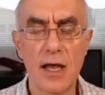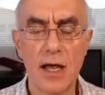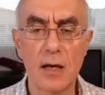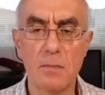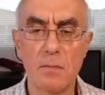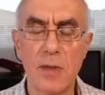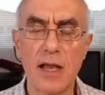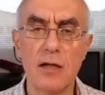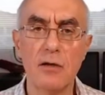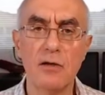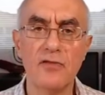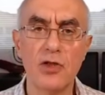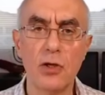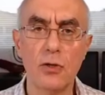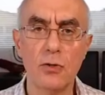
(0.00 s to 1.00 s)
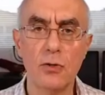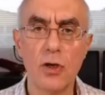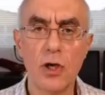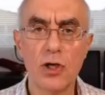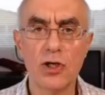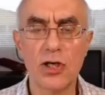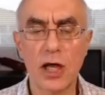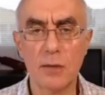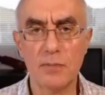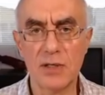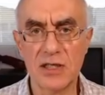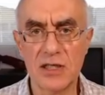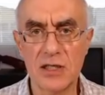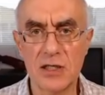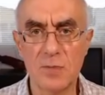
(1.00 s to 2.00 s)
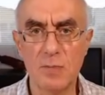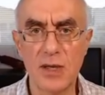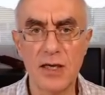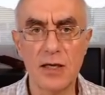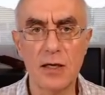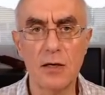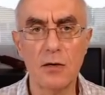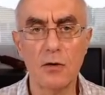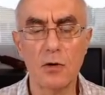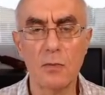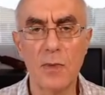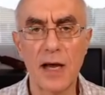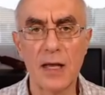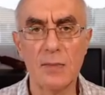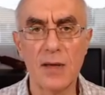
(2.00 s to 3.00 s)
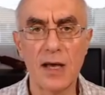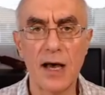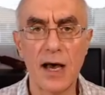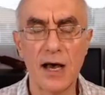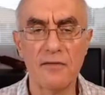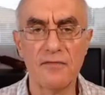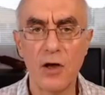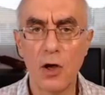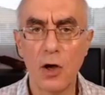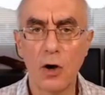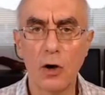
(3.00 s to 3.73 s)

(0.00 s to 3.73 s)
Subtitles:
and many of you shall be speaking on my behalf,